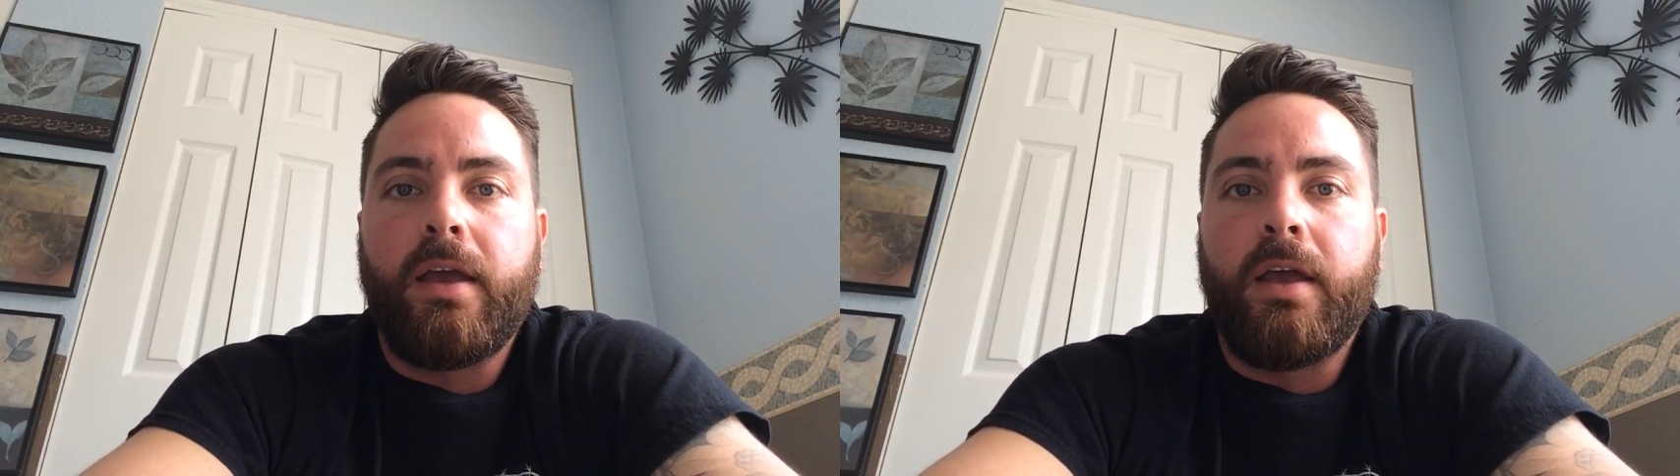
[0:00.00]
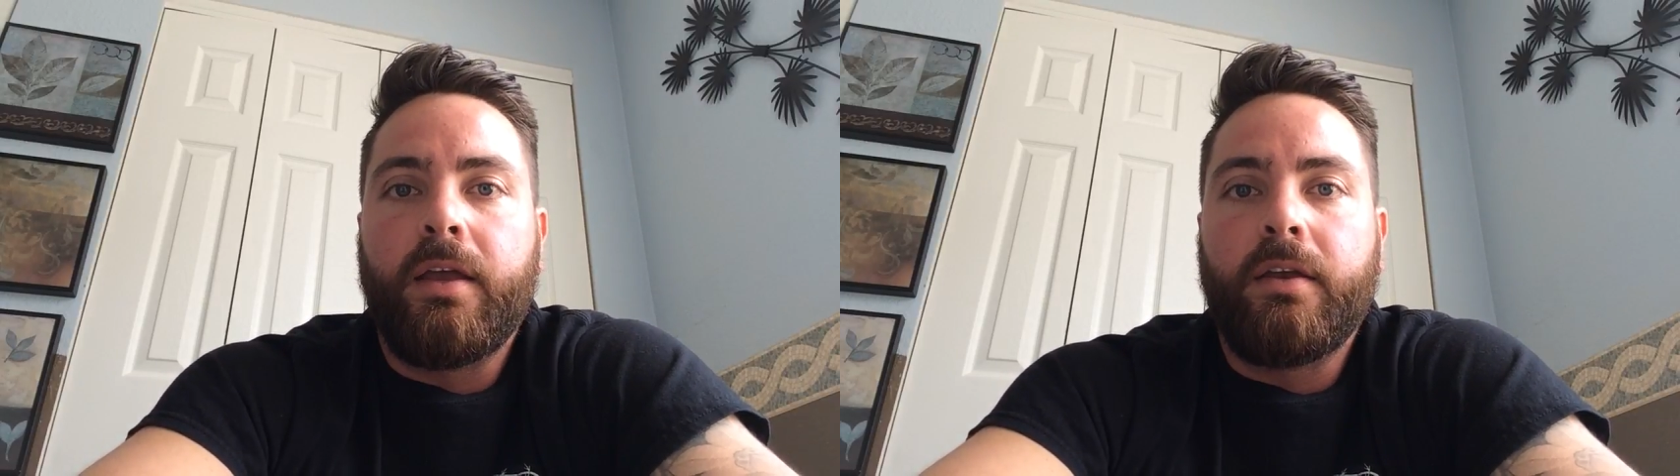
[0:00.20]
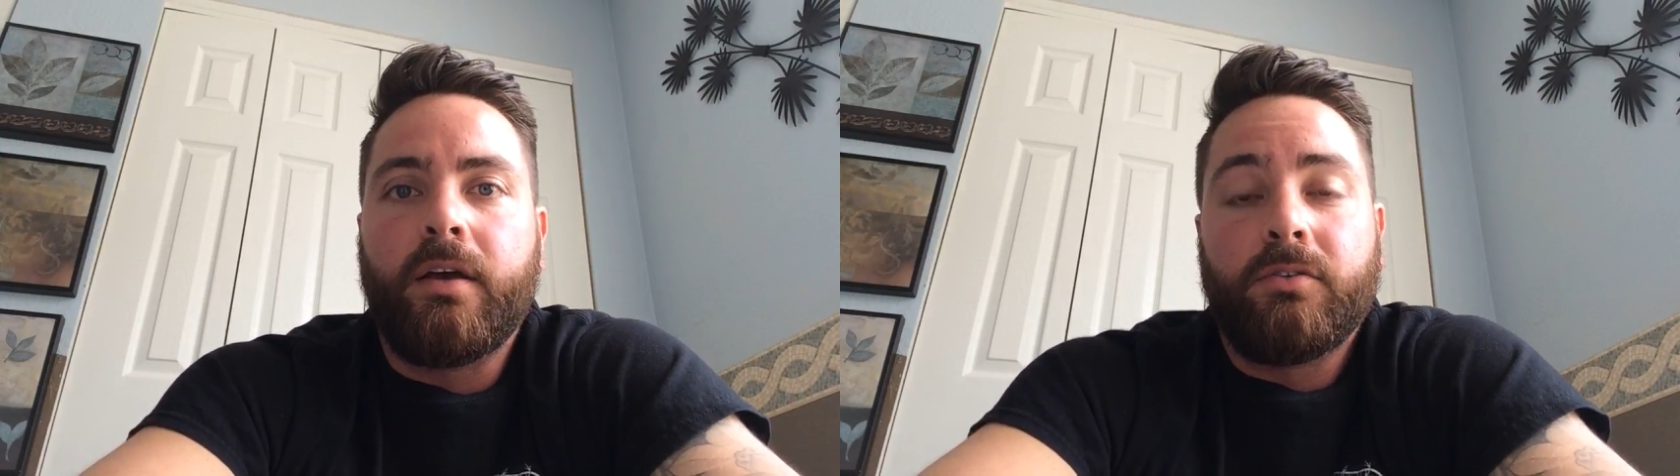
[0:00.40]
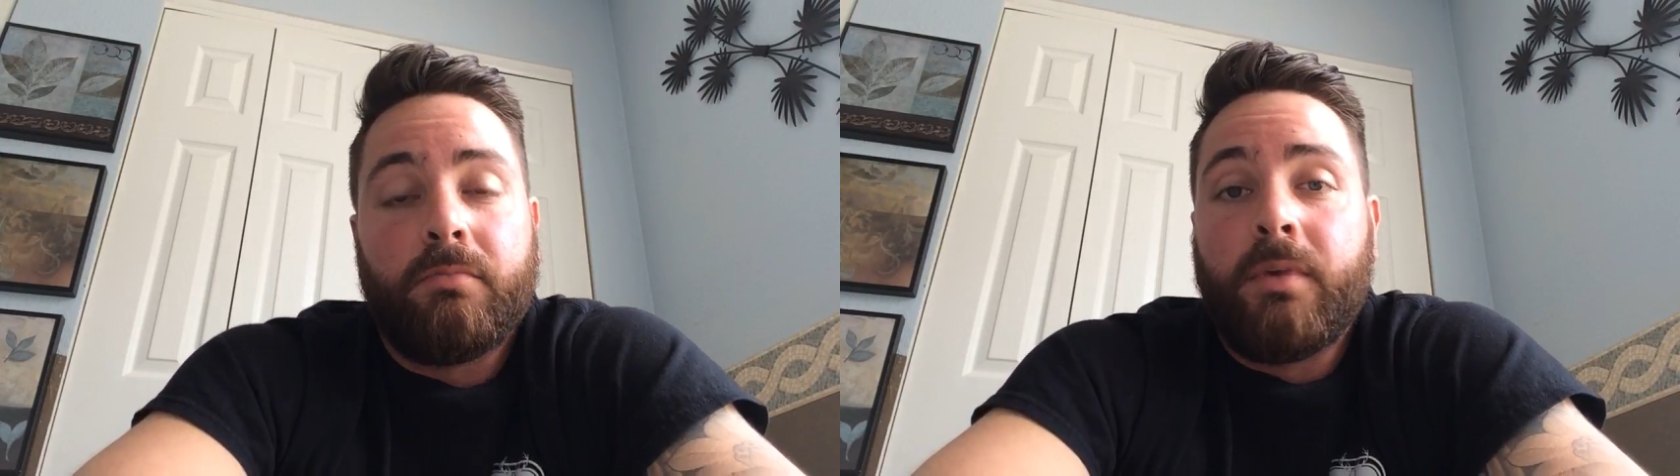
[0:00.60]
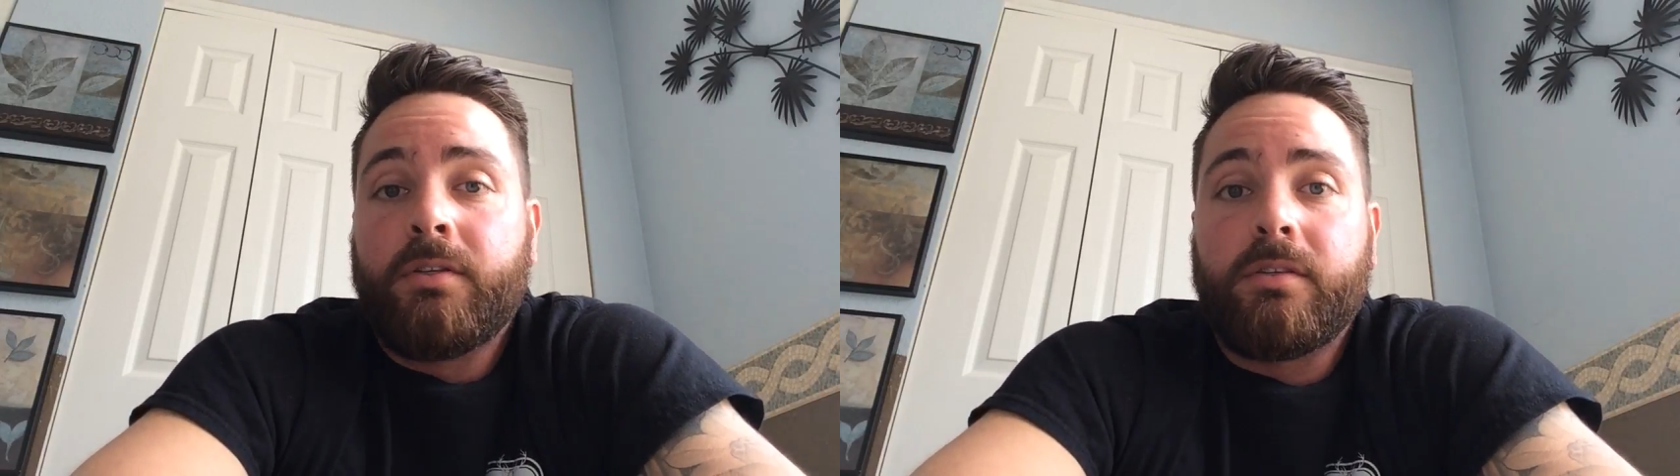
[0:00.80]
and it was
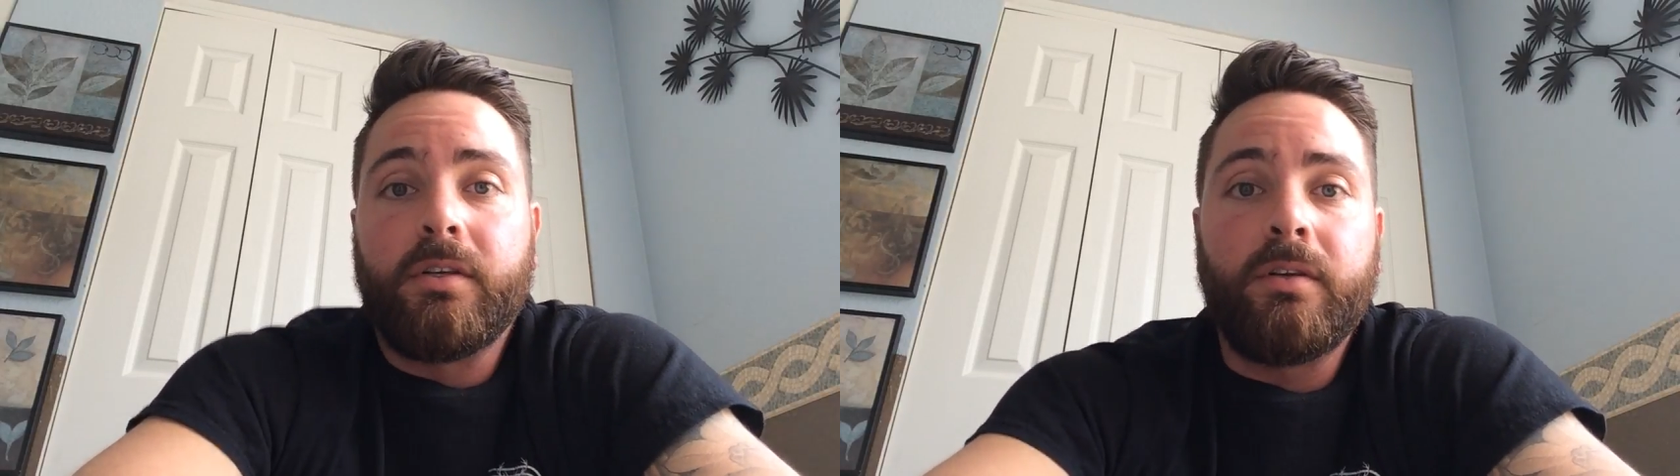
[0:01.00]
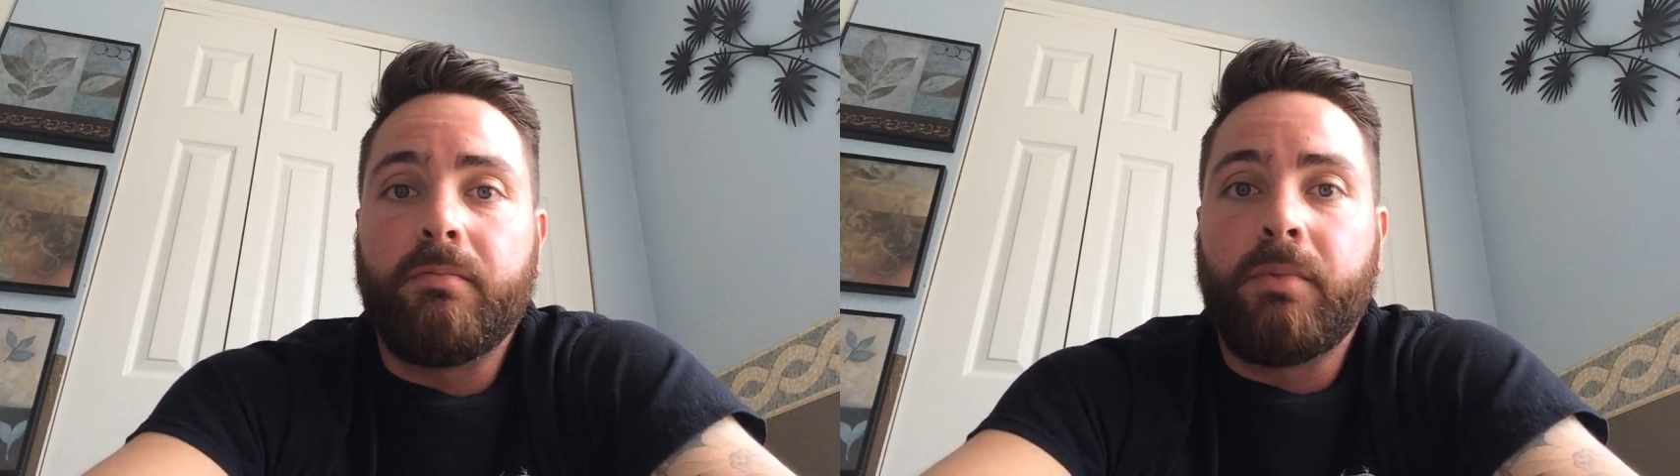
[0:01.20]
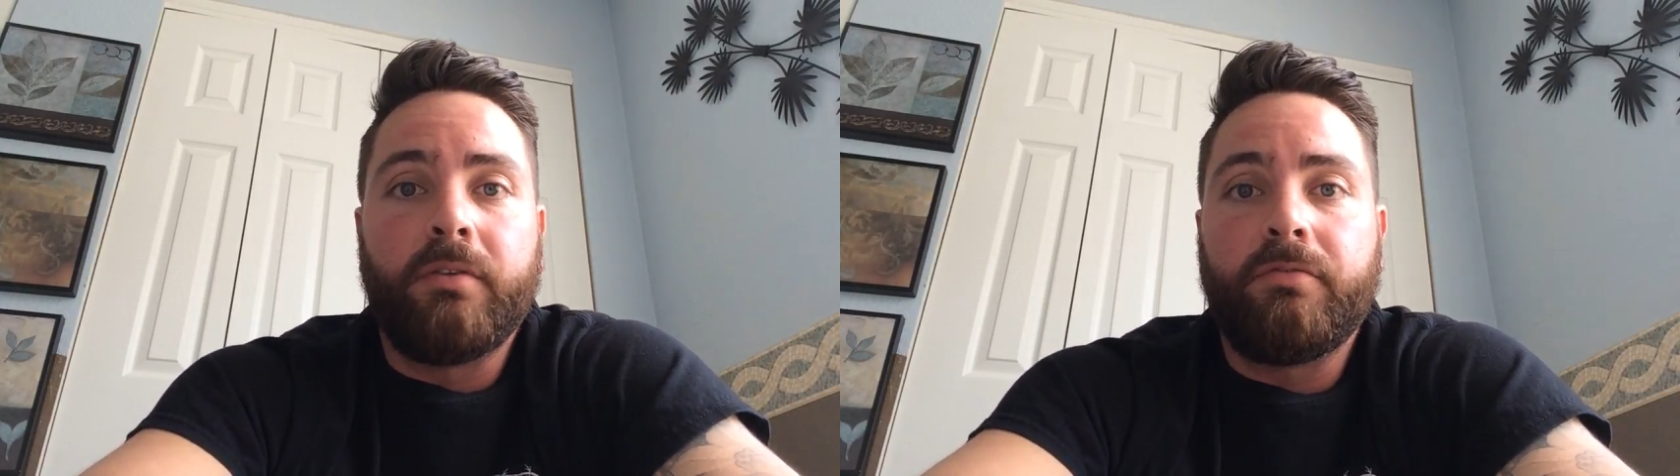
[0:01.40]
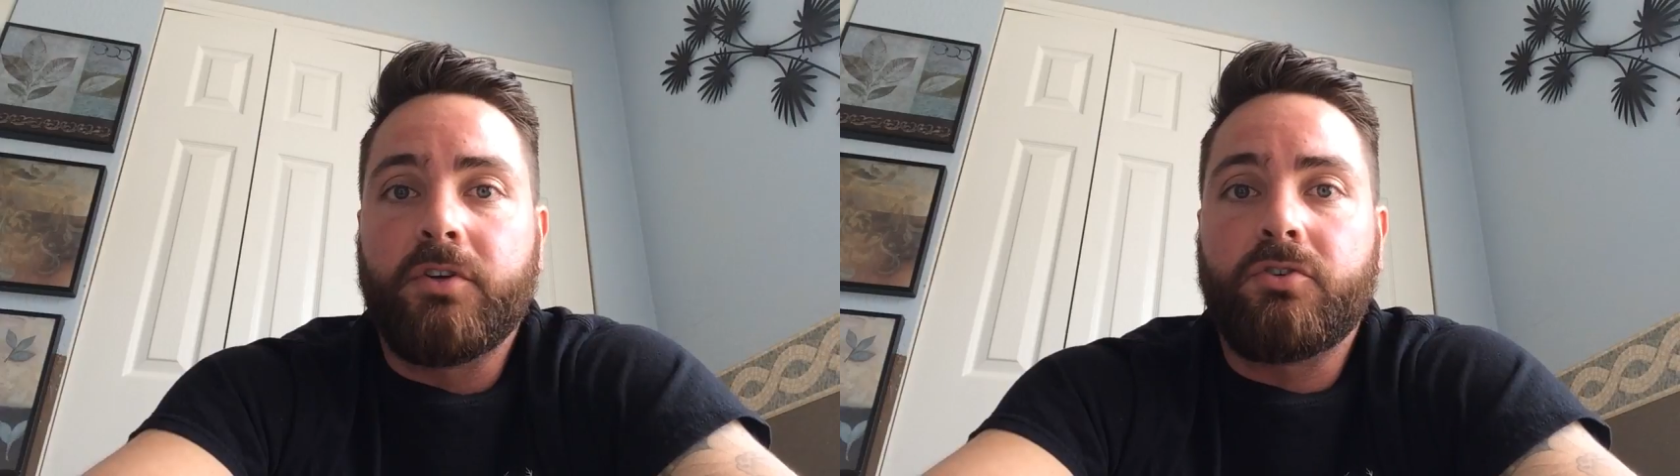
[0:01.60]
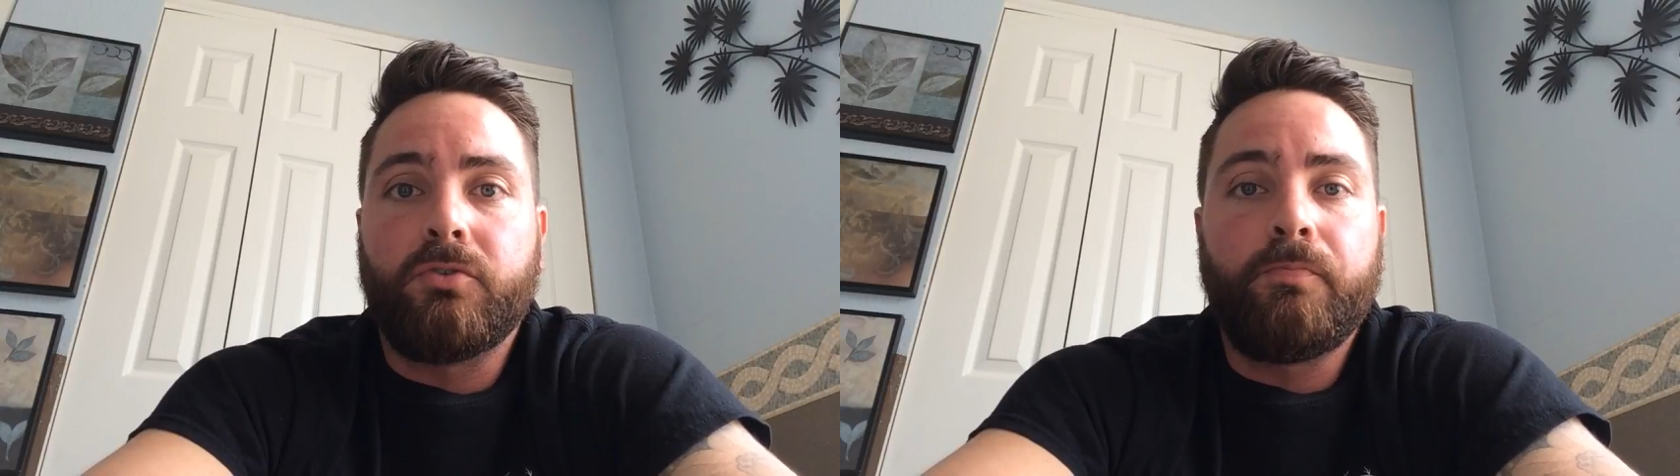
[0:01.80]
immensely
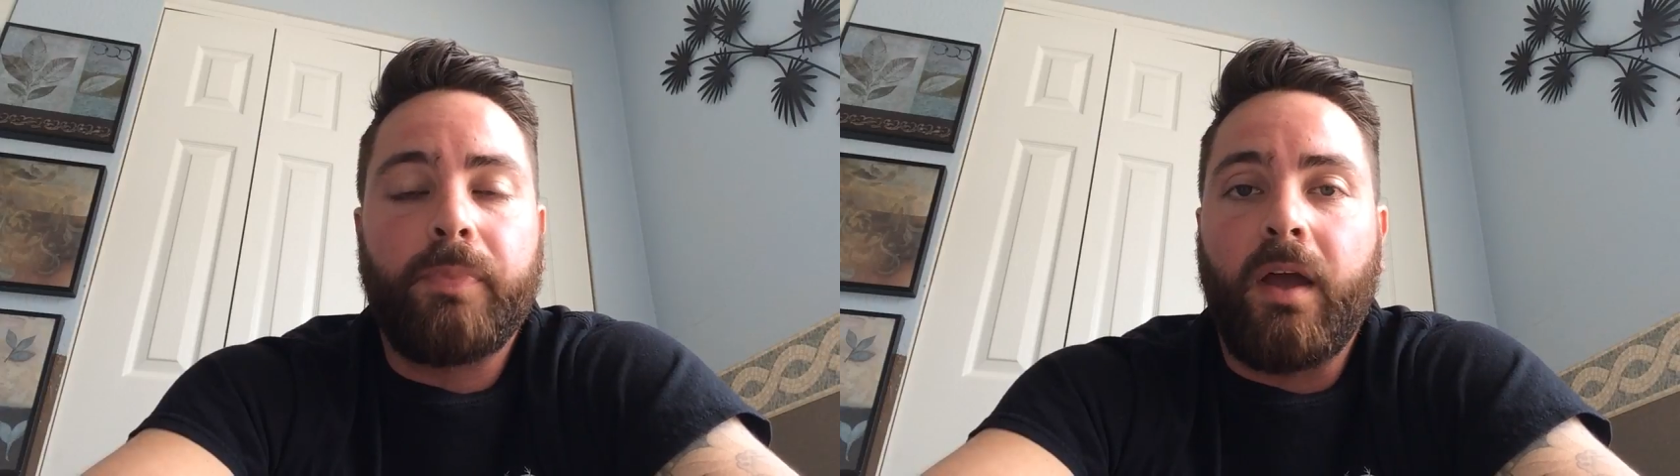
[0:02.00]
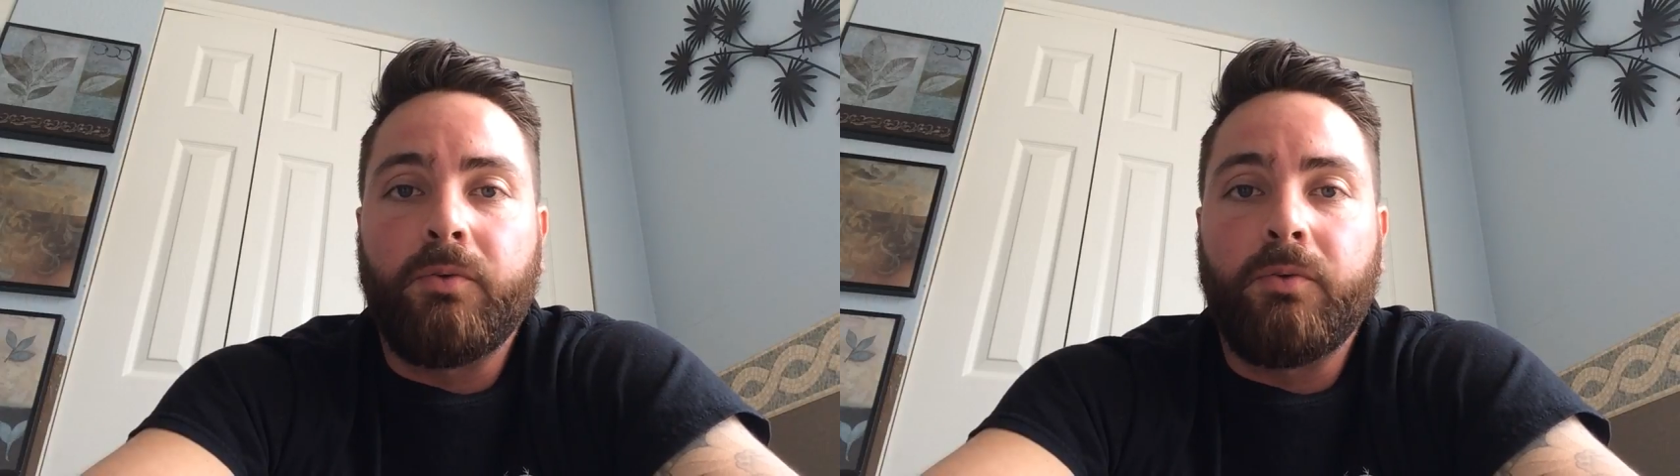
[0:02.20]
beneficial.